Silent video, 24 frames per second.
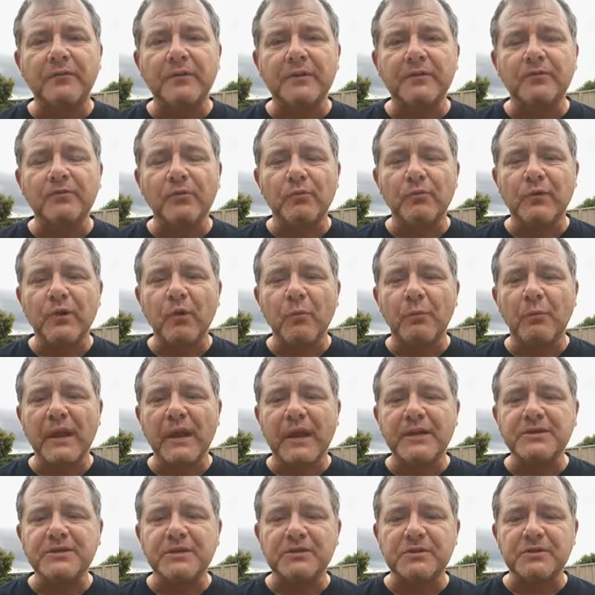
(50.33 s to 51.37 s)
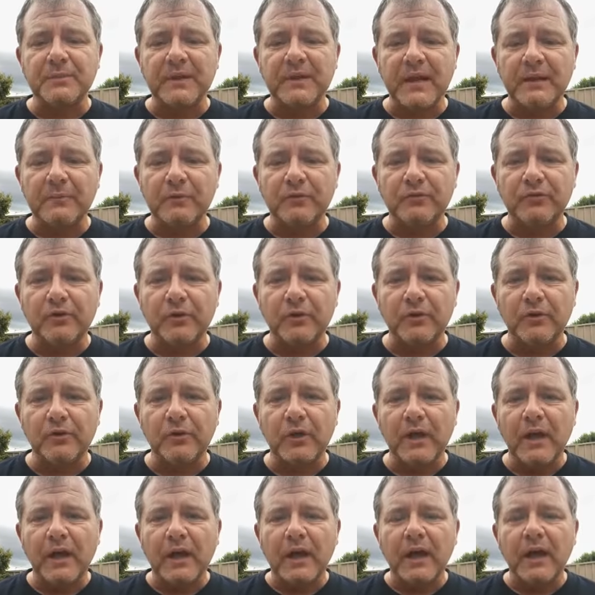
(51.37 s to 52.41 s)
It was a real pleasure to be able to
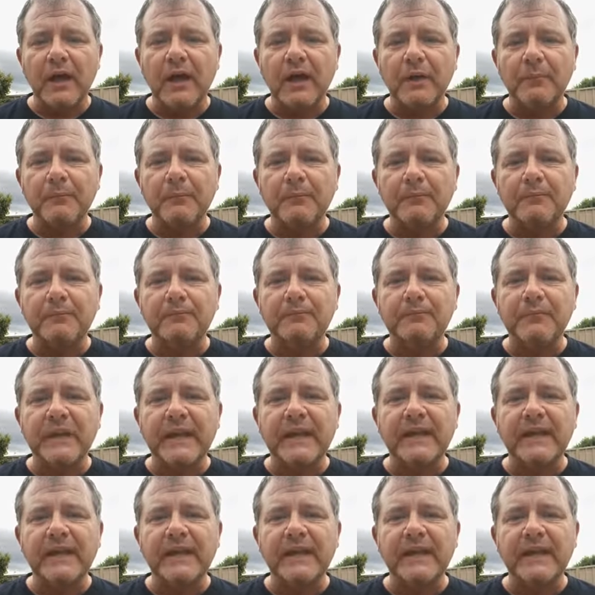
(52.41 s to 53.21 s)
um,